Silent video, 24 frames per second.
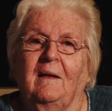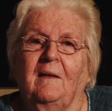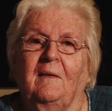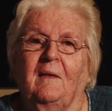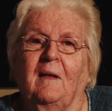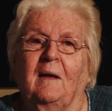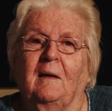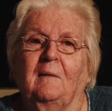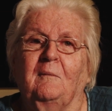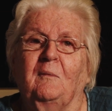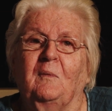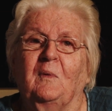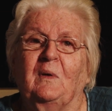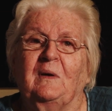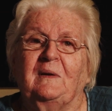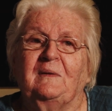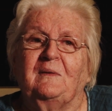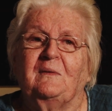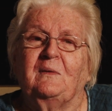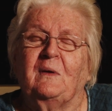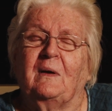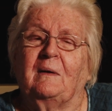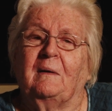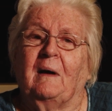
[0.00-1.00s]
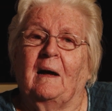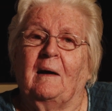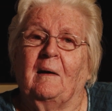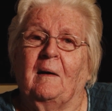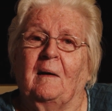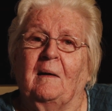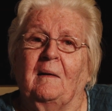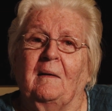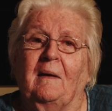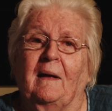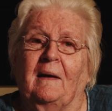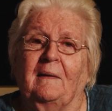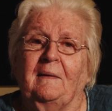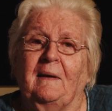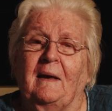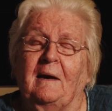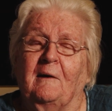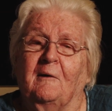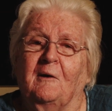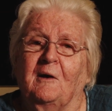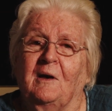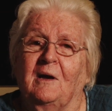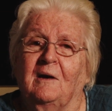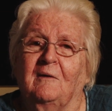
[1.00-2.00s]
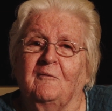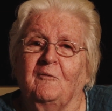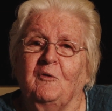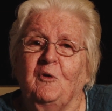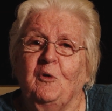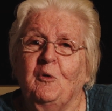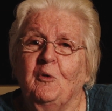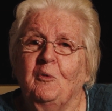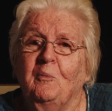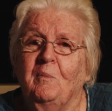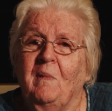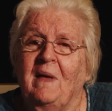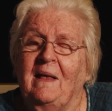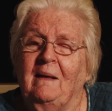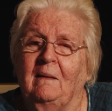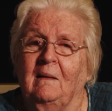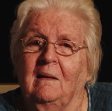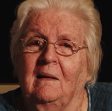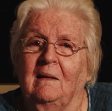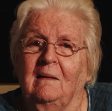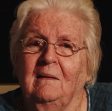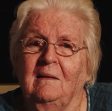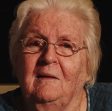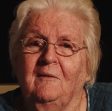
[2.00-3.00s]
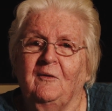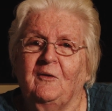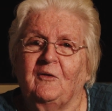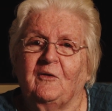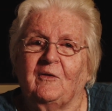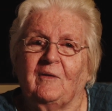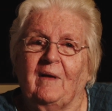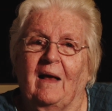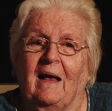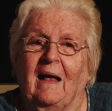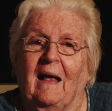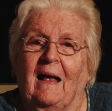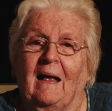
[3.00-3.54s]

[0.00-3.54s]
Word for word: uh, uh, an area of new builds